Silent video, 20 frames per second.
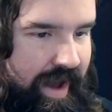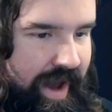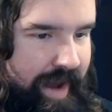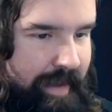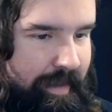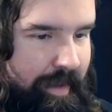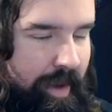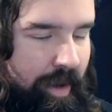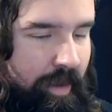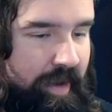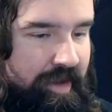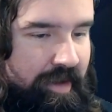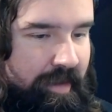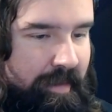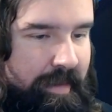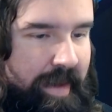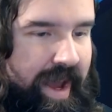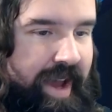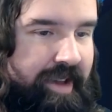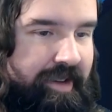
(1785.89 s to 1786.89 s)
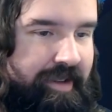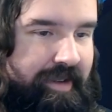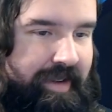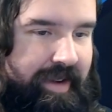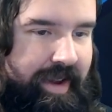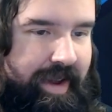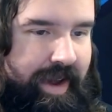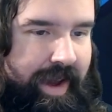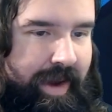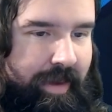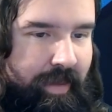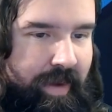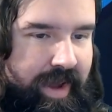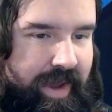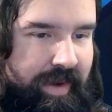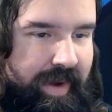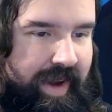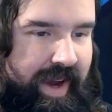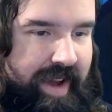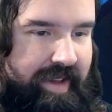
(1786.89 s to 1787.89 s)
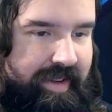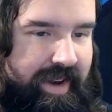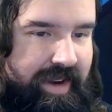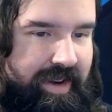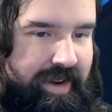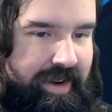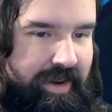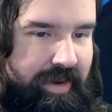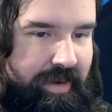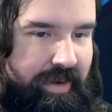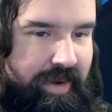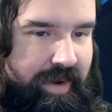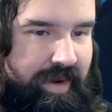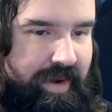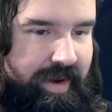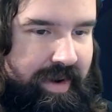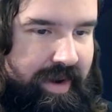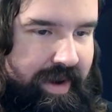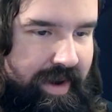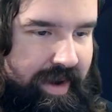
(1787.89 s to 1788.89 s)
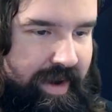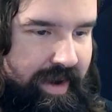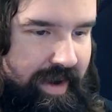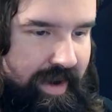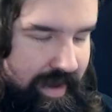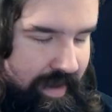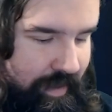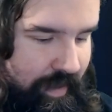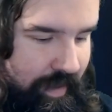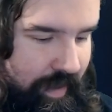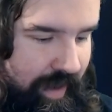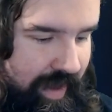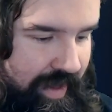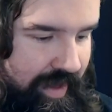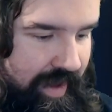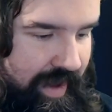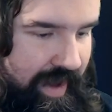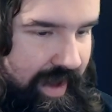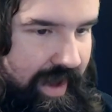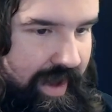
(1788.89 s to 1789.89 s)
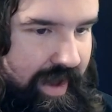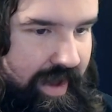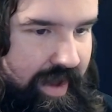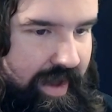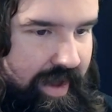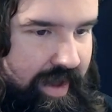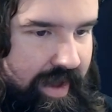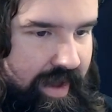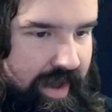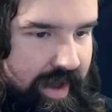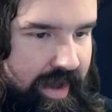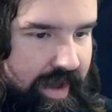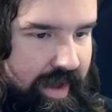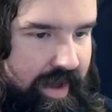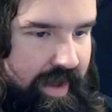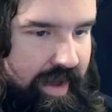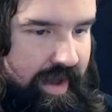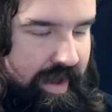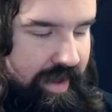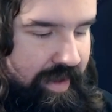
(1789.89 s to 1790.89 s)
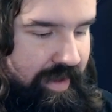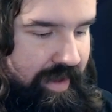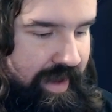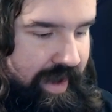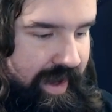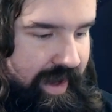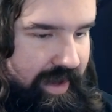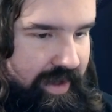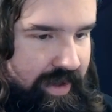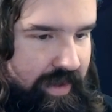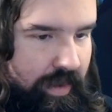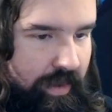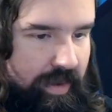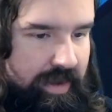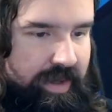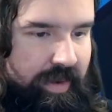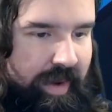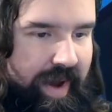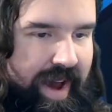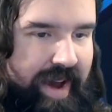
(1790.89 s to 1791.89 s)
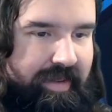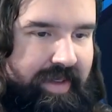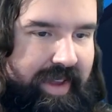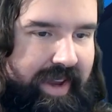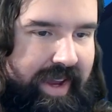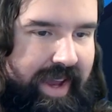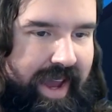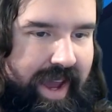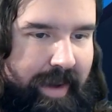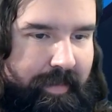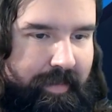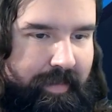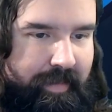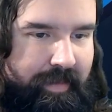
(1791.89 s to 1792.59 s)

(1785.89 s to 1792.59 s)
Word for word: I'm always amazed at what you guys can do with the the tools you have in the game.